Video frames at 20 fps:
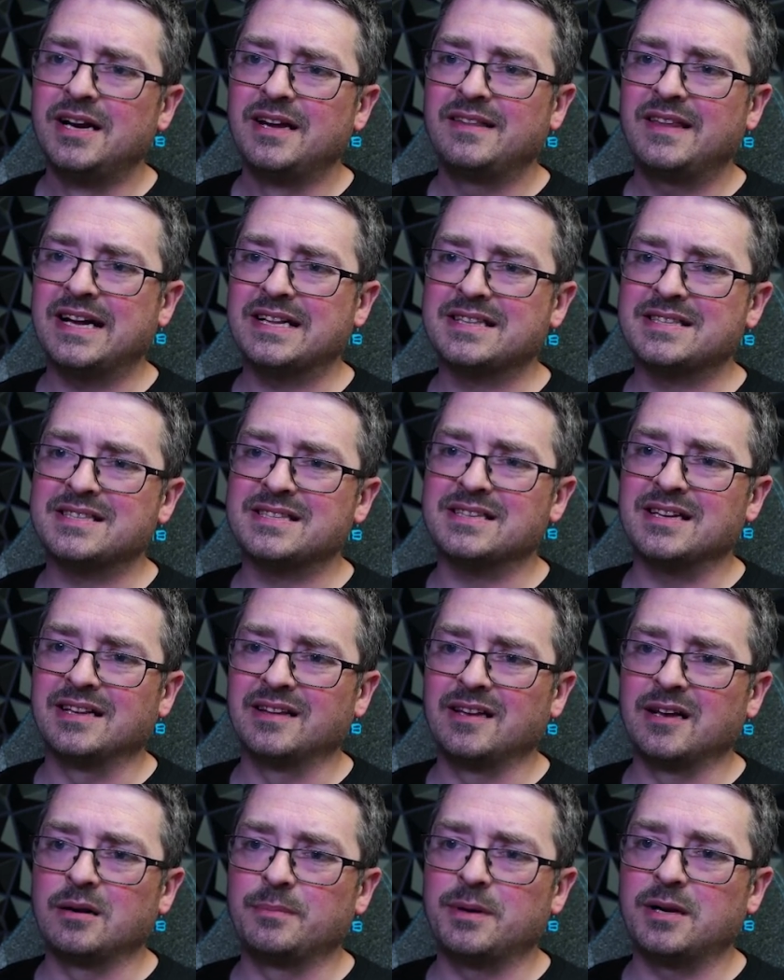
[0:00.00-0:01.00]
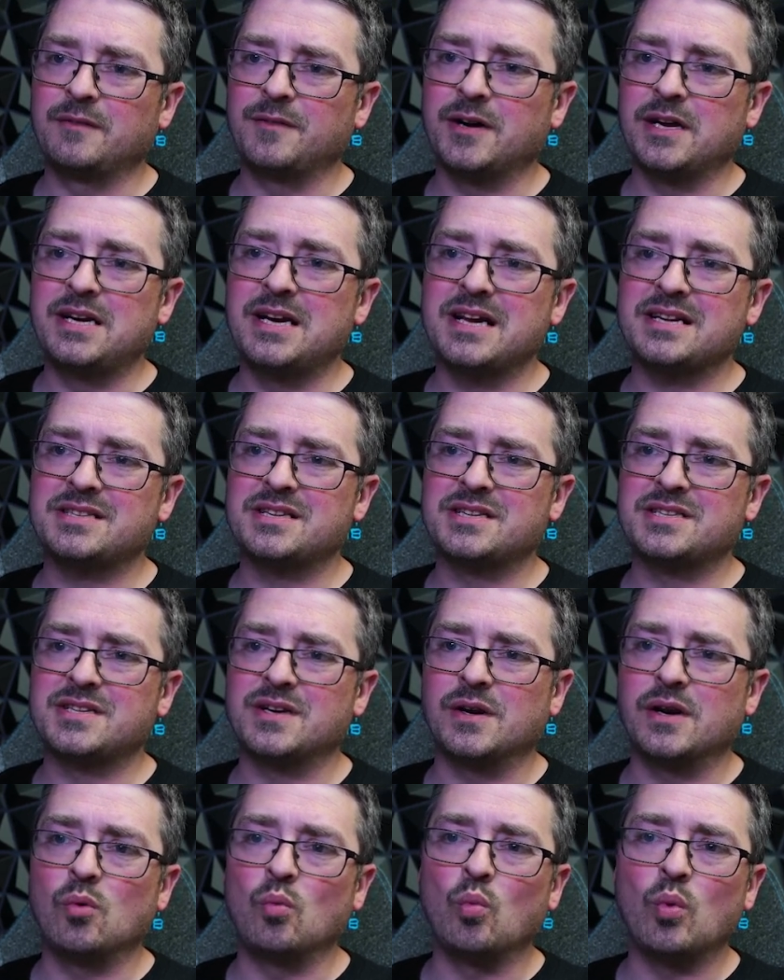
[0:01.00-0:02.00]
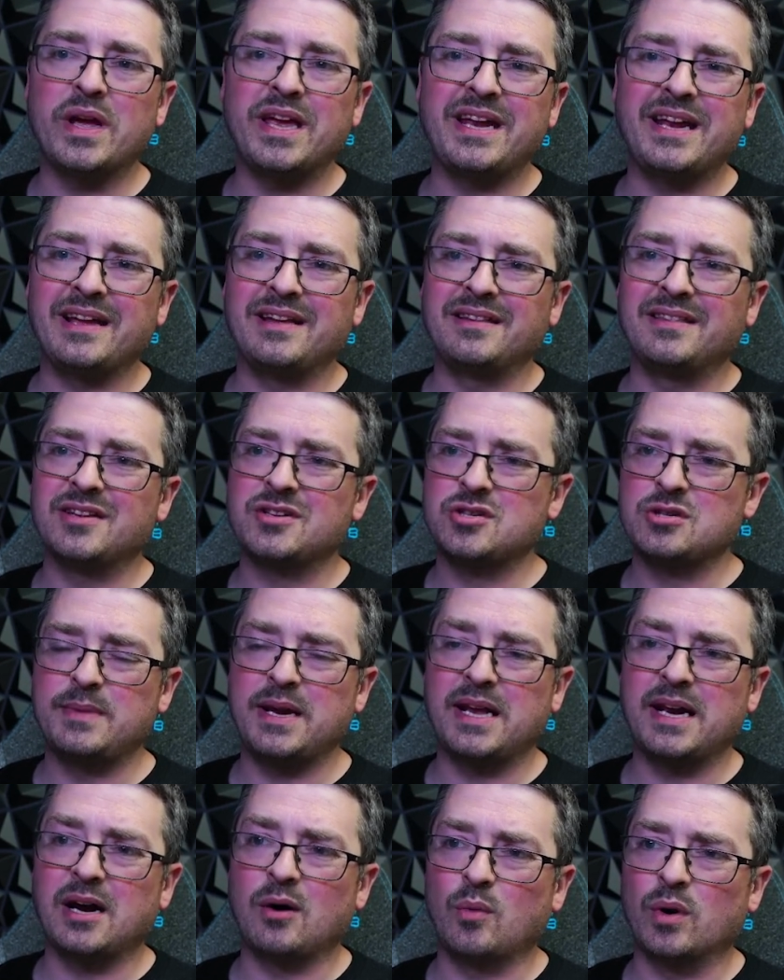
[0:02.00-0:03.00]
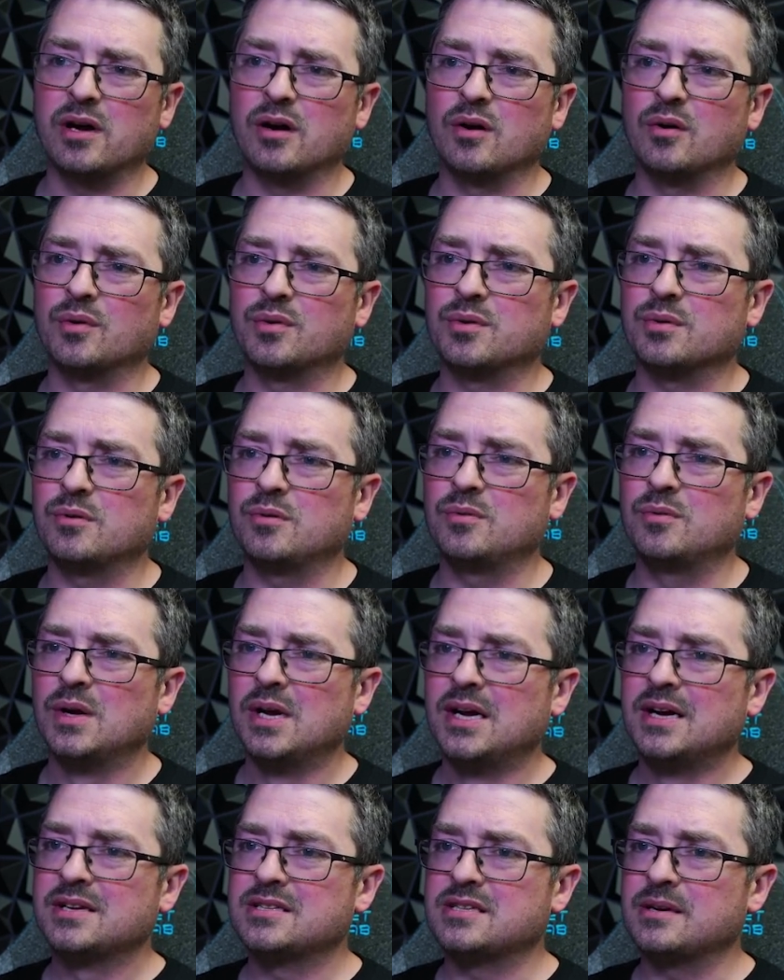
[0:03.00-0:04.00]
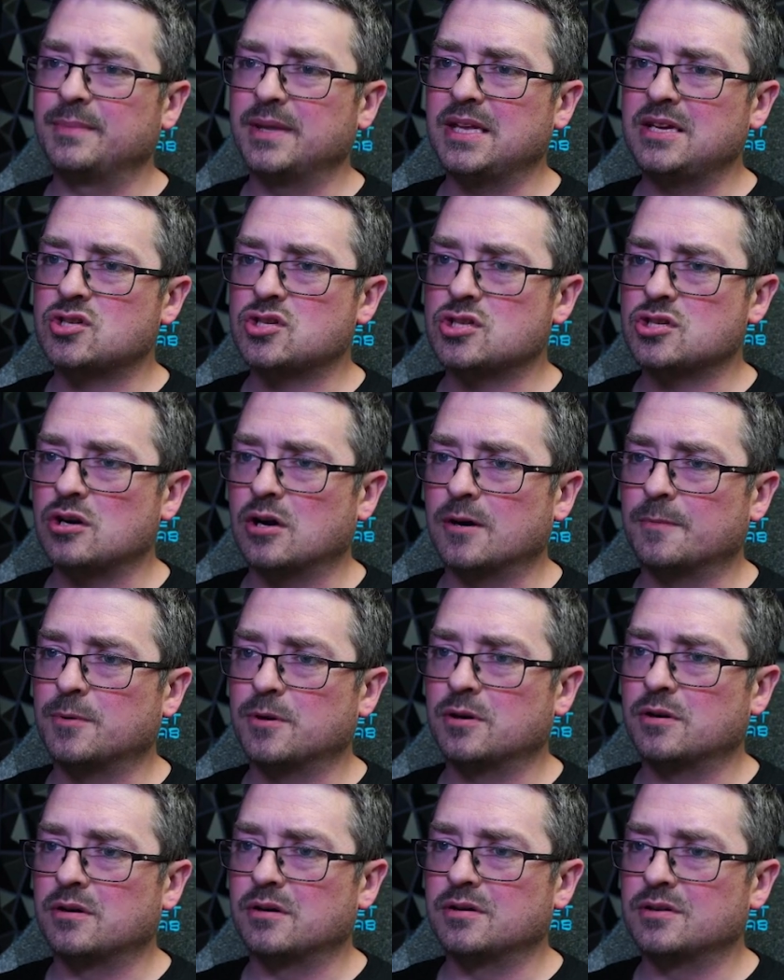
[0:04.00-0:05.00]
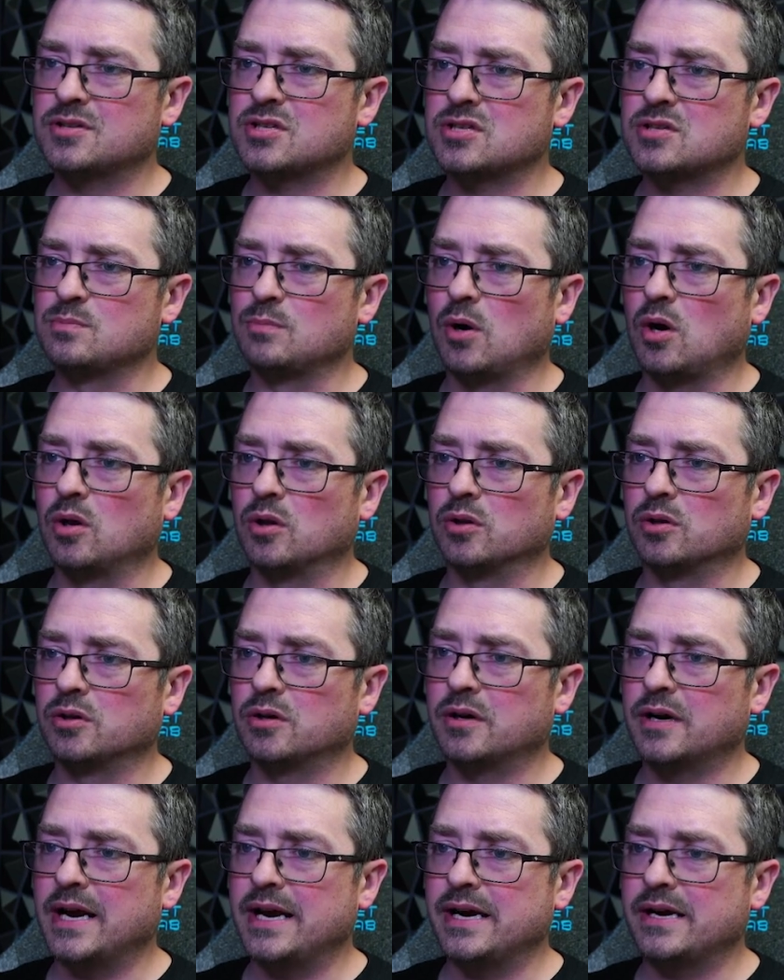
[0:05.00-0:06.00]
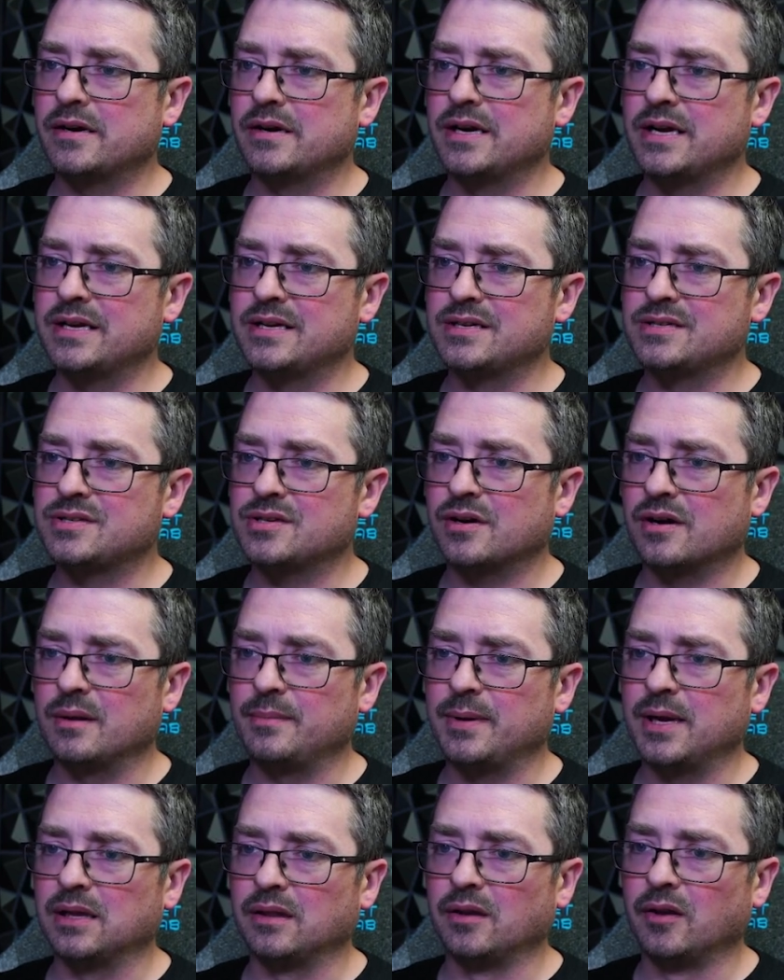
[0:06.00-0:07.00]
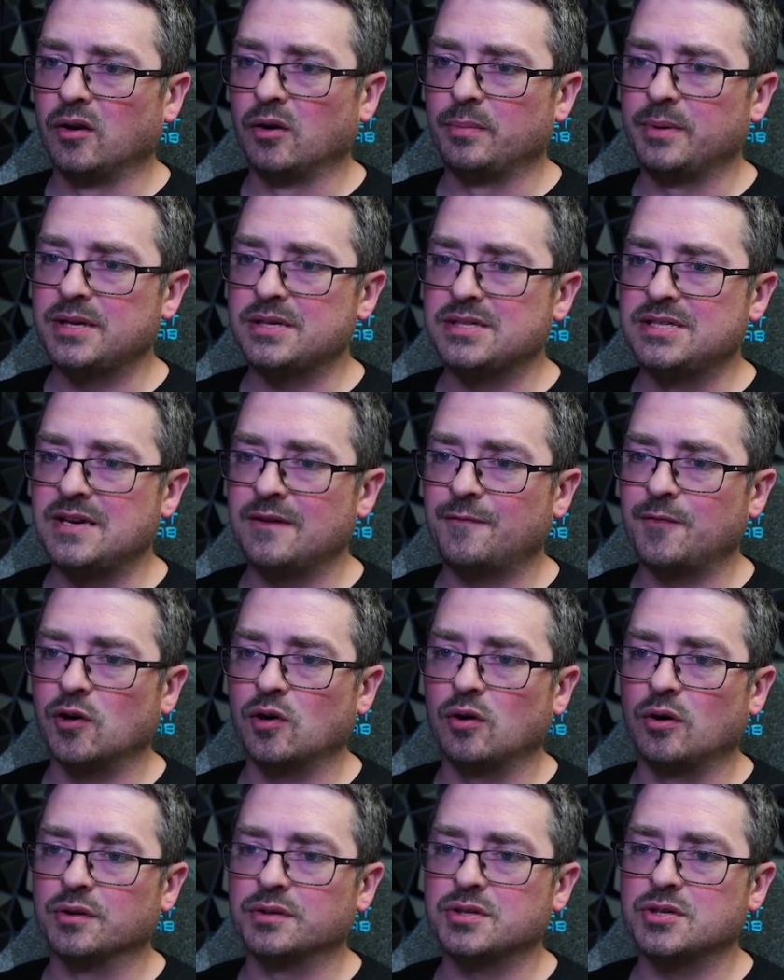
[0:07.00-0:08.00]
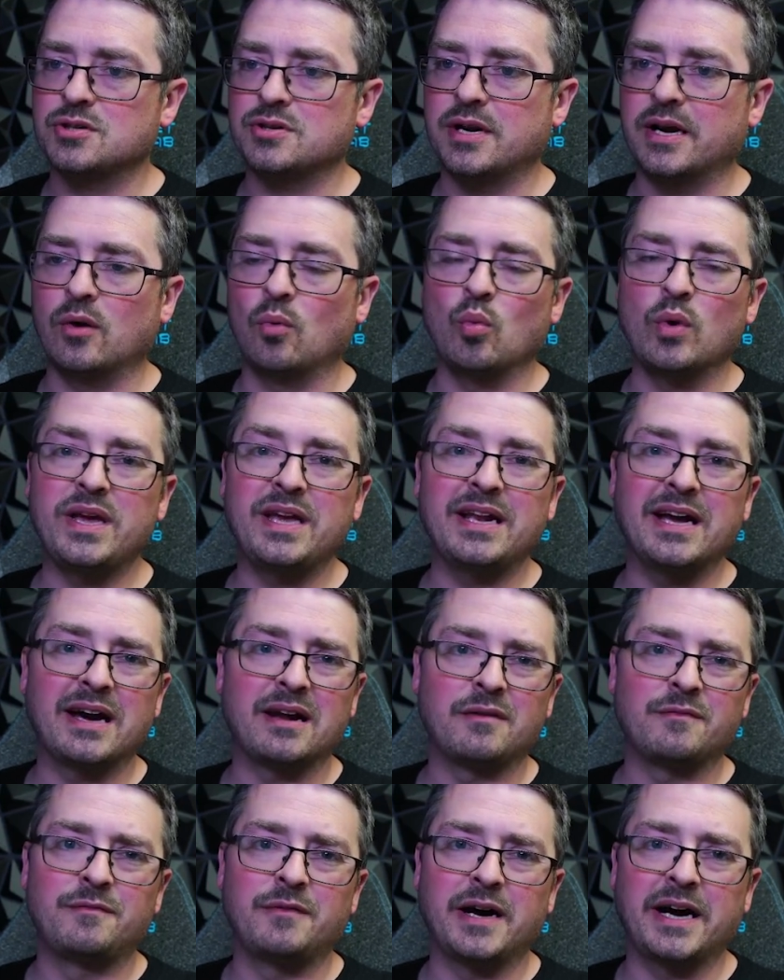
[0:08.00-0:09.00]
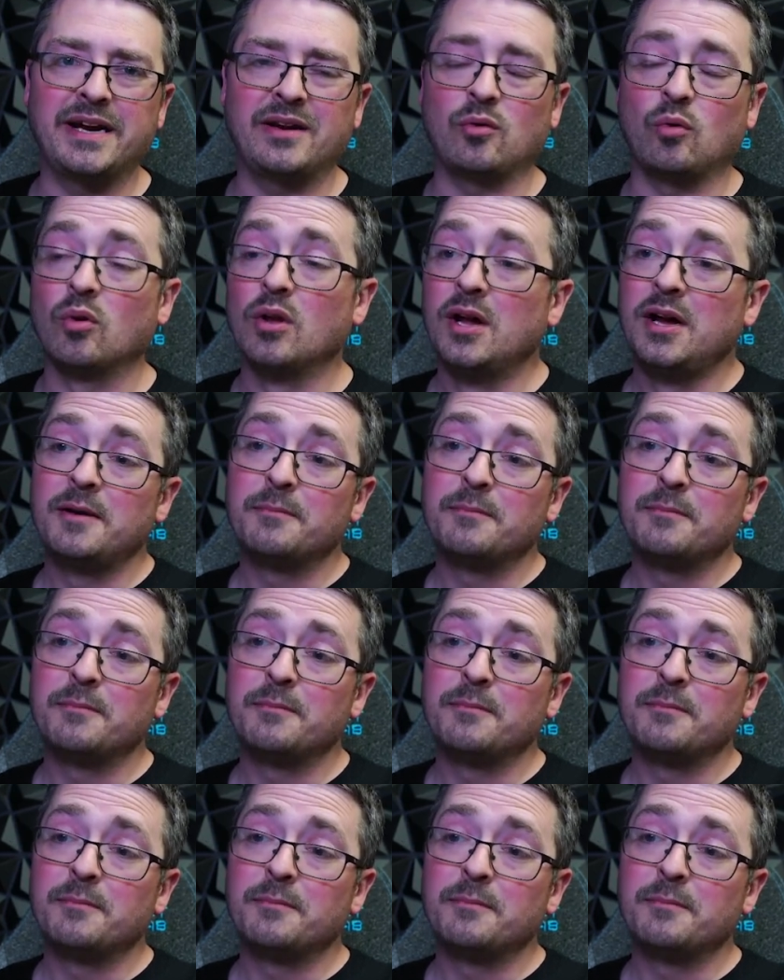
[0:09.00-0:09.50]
That's a little bit of unnecessary weeding that you may not want to go through. Some of these sharper, smaller areas are going to be a little bit difficult to try to weed out of vinyl.